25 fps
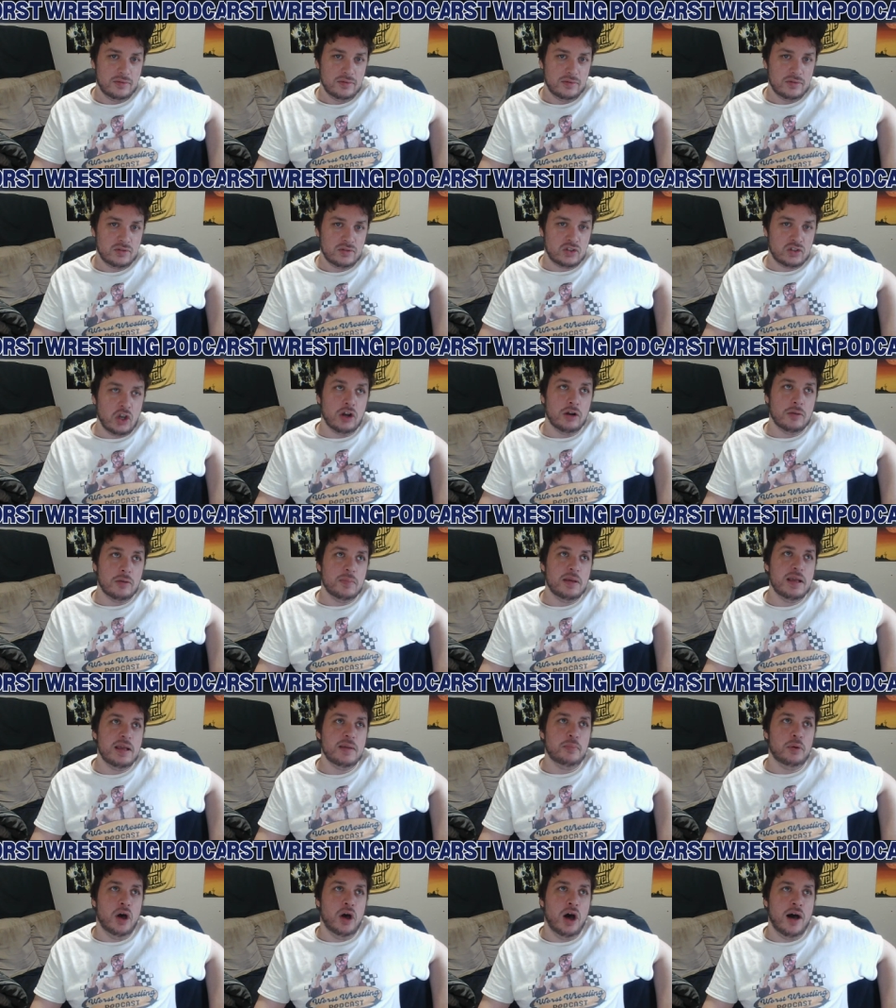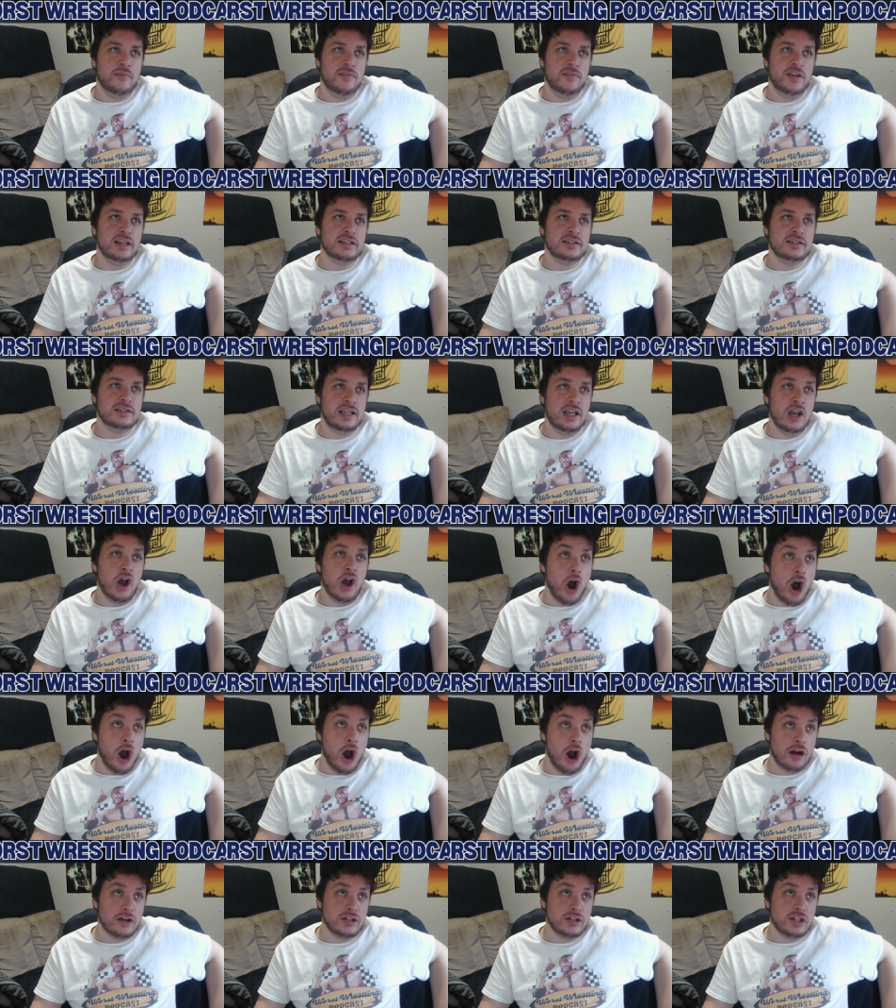certain people obviously
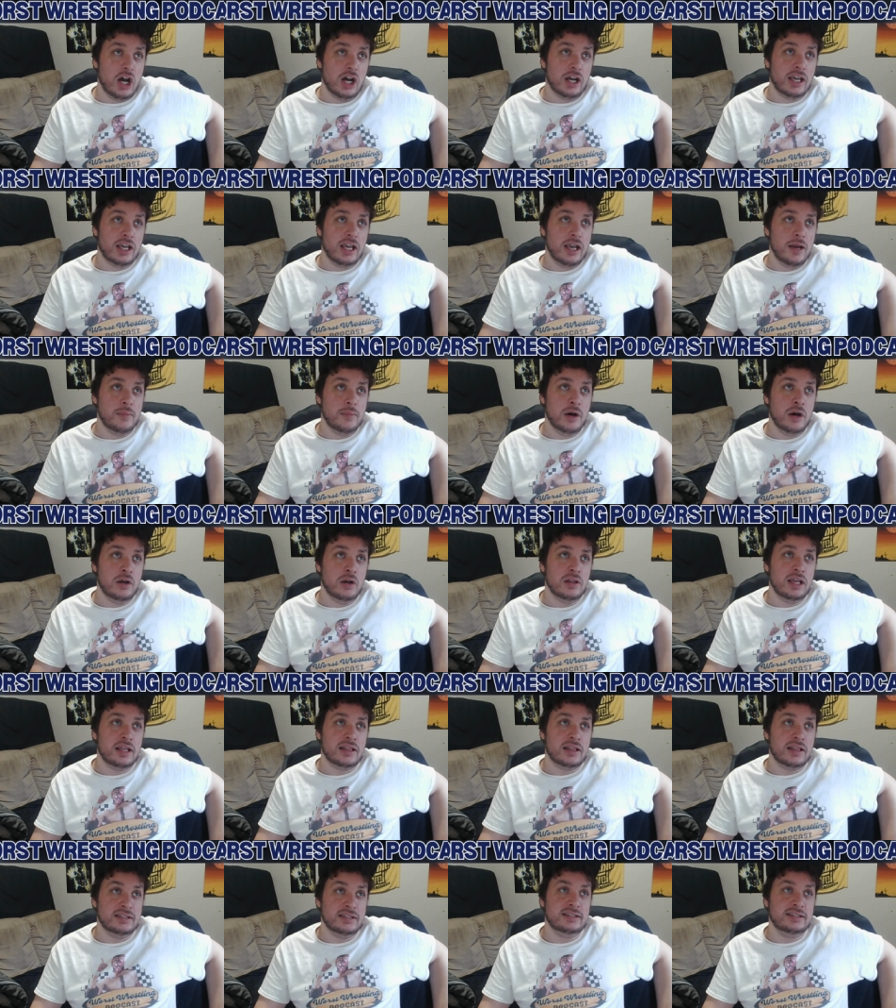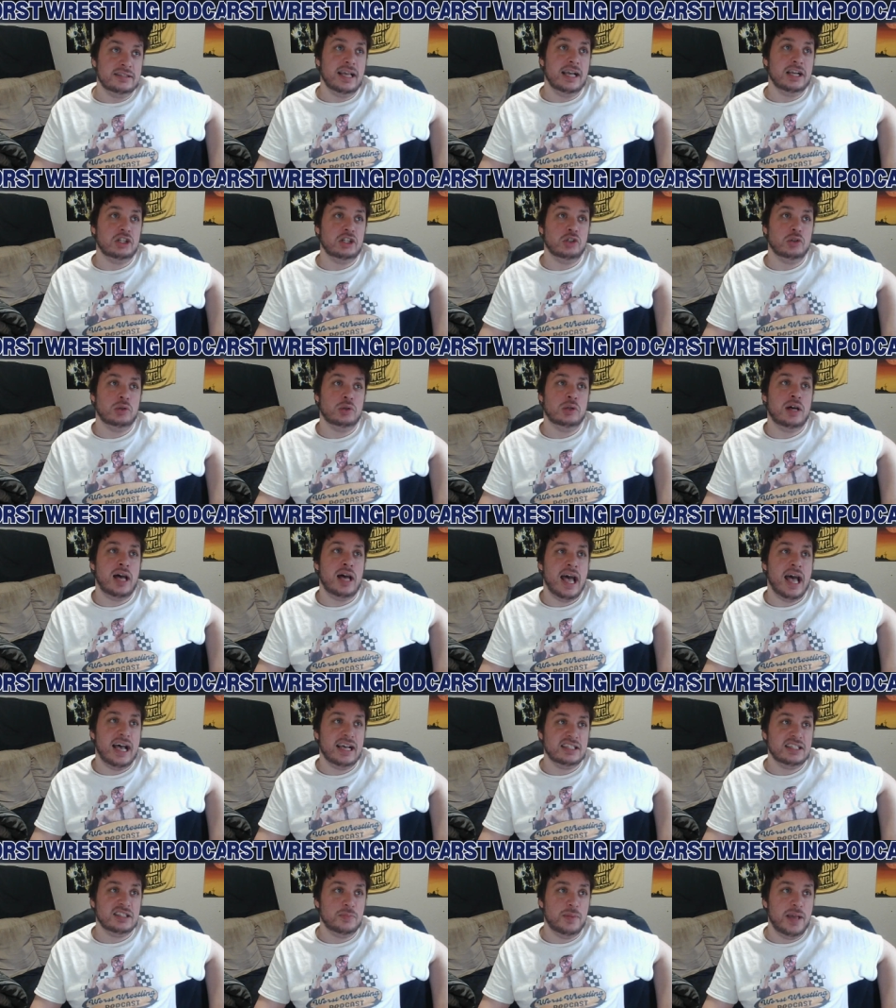are talking about like the sexual
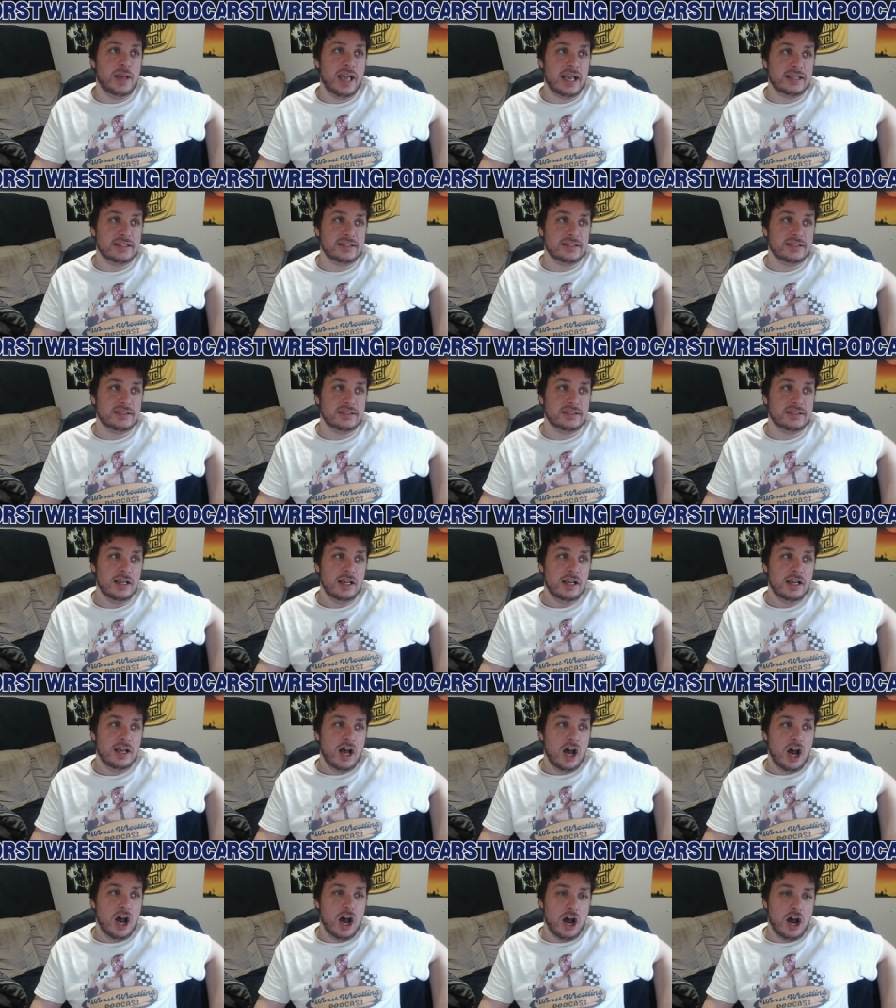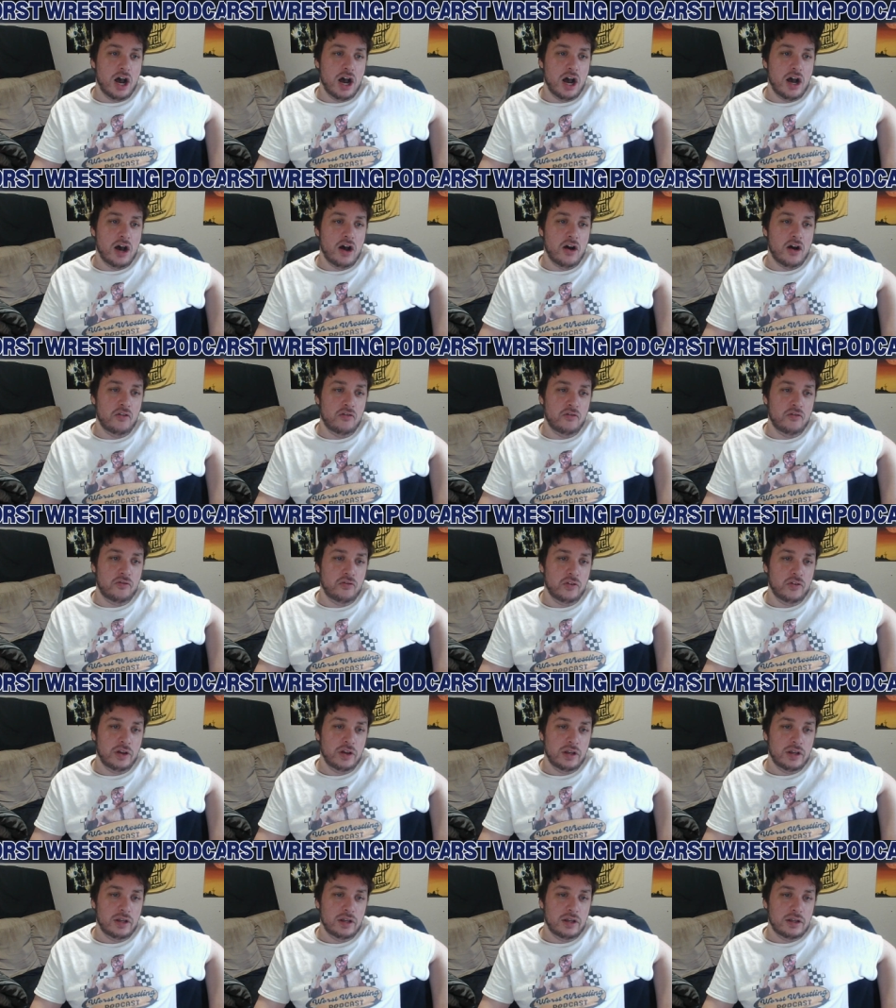aspects of
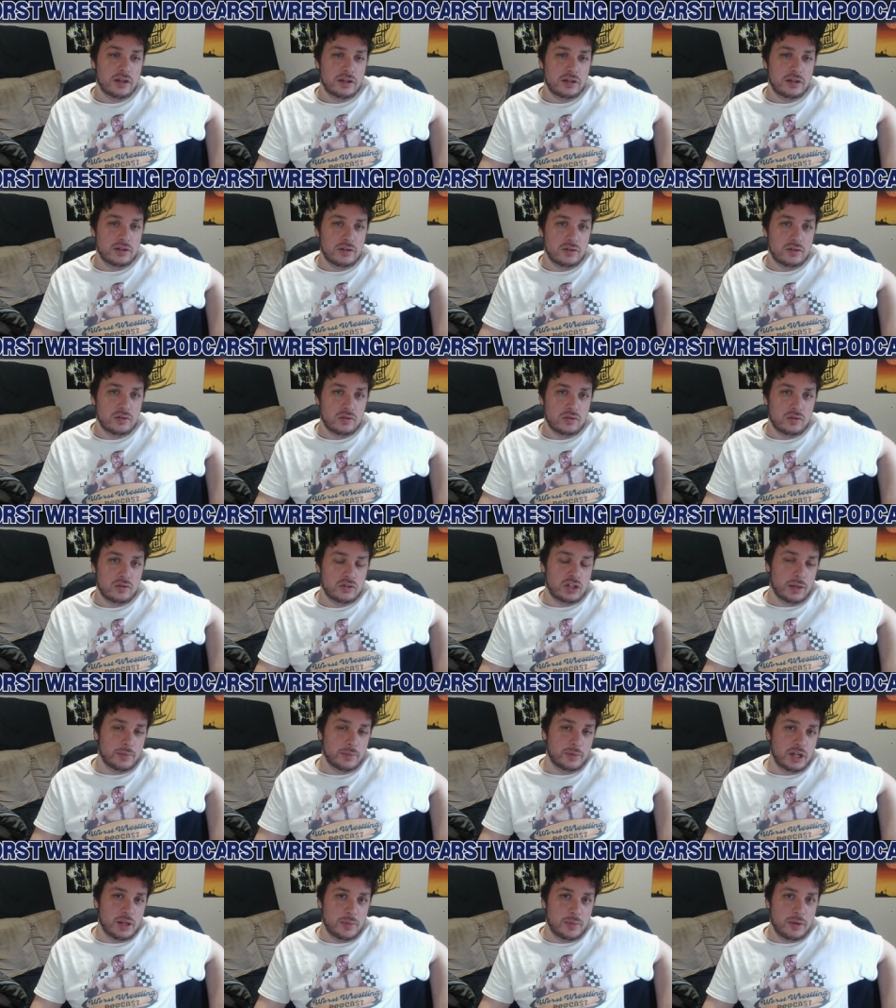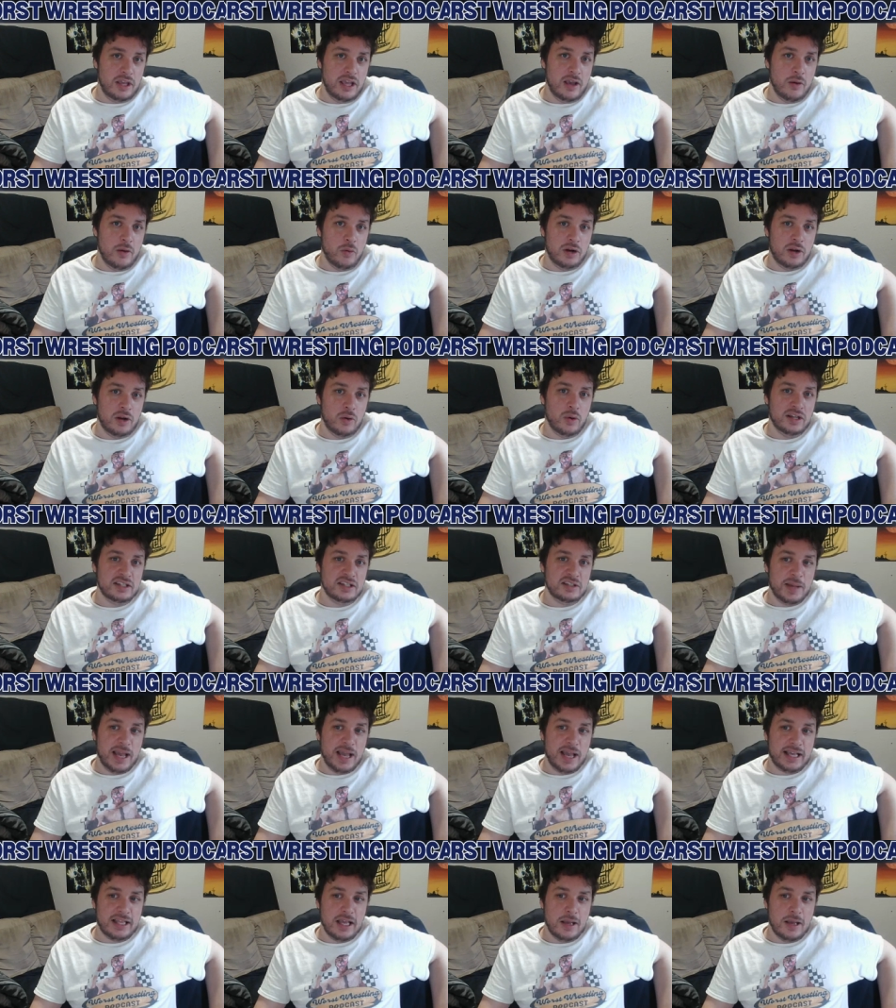WWE and what it was
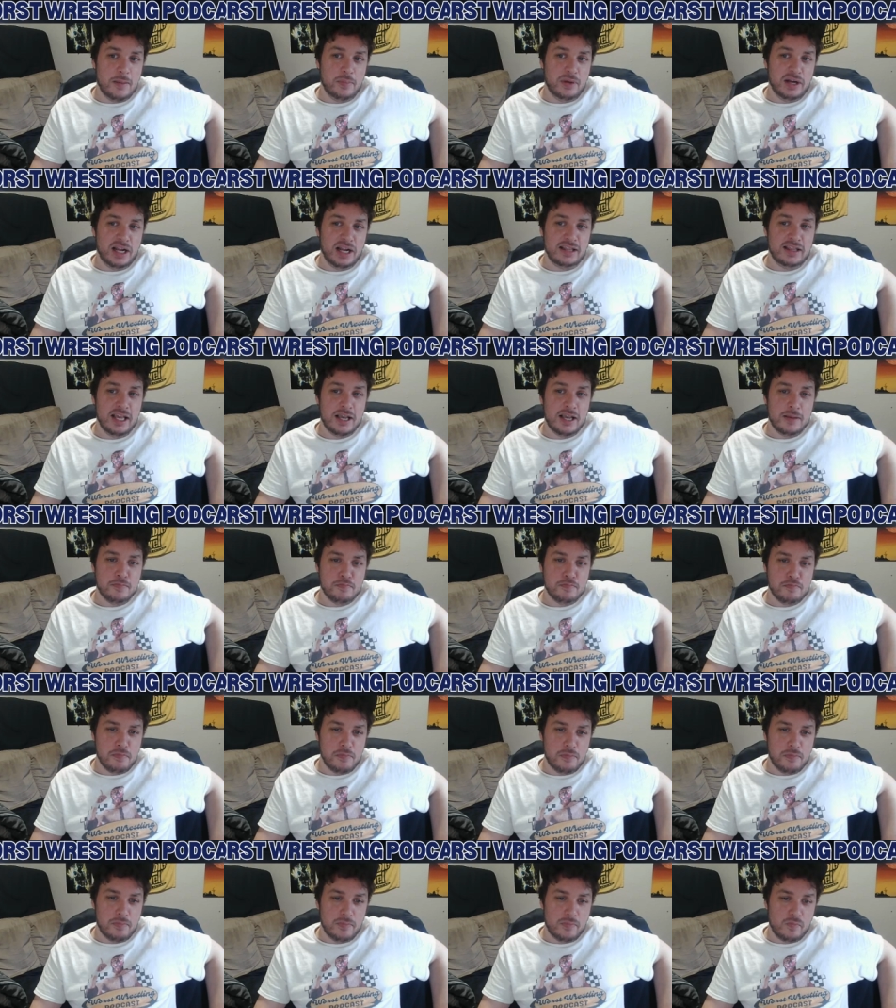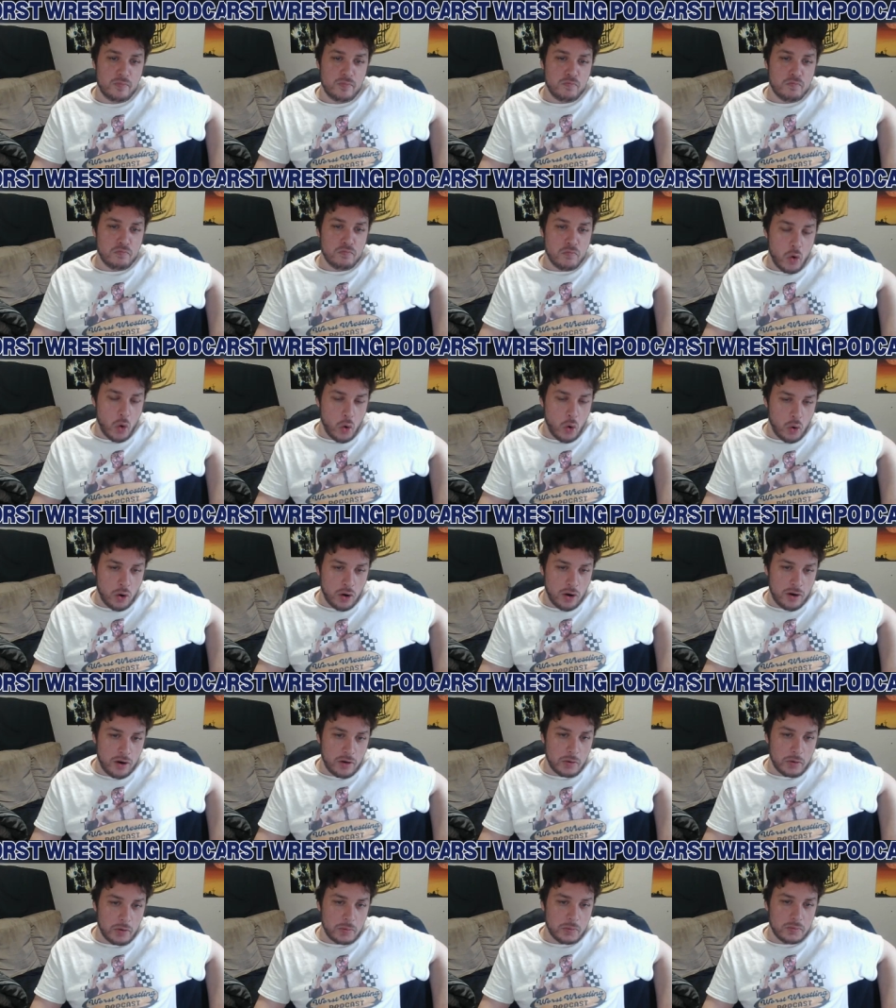back then. But I think
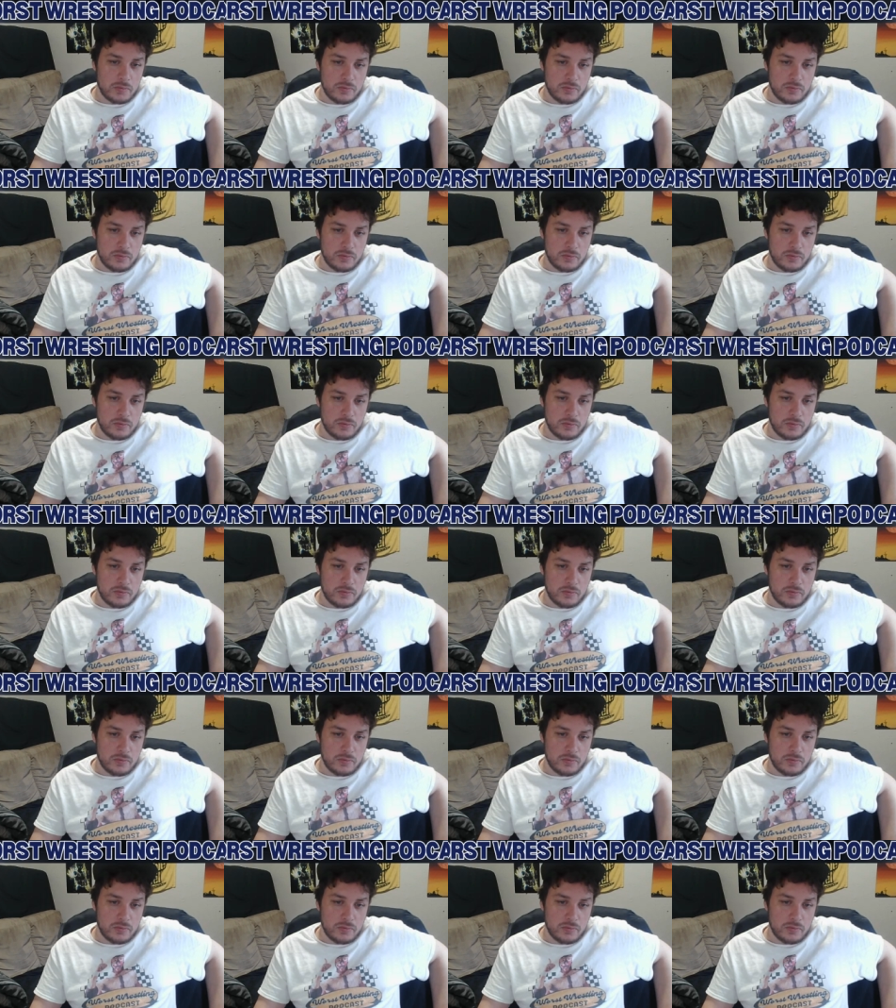more